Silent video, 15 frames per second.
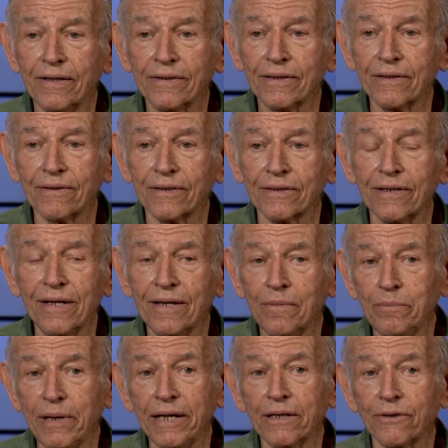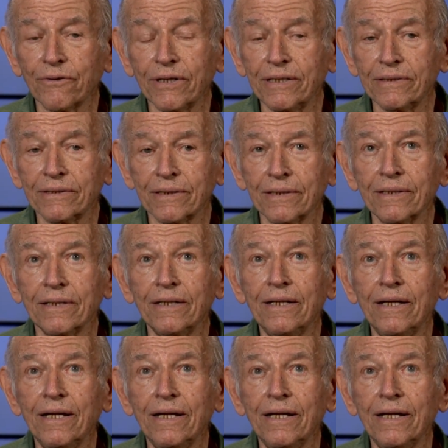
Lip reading: There were bakeries a